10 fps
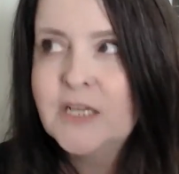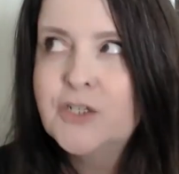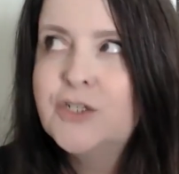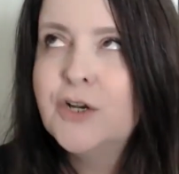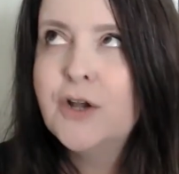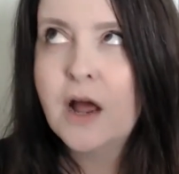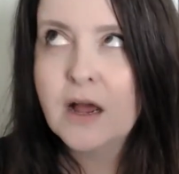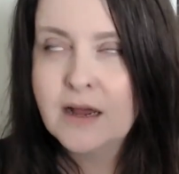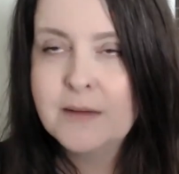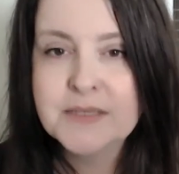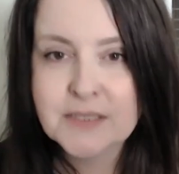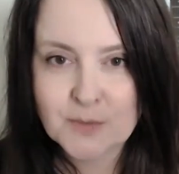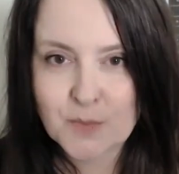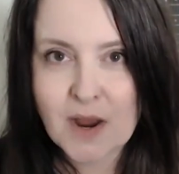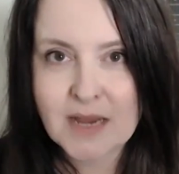It should not come as a
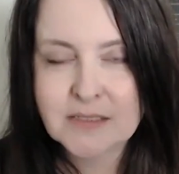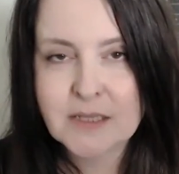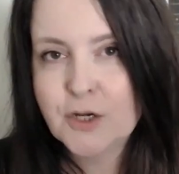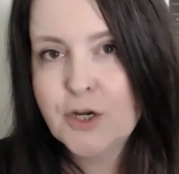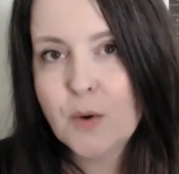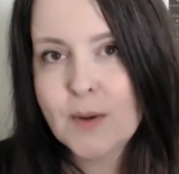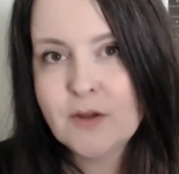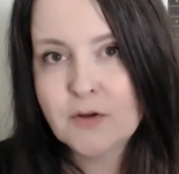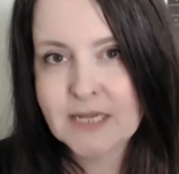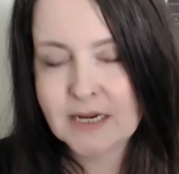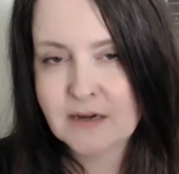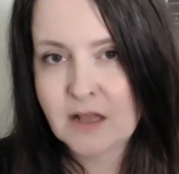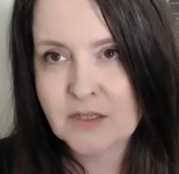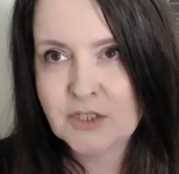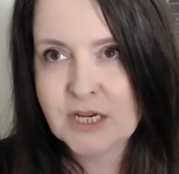surprise that knowing your
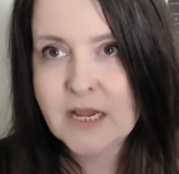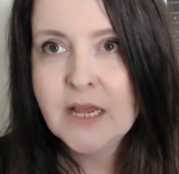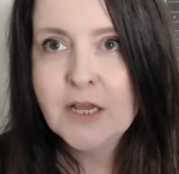technology,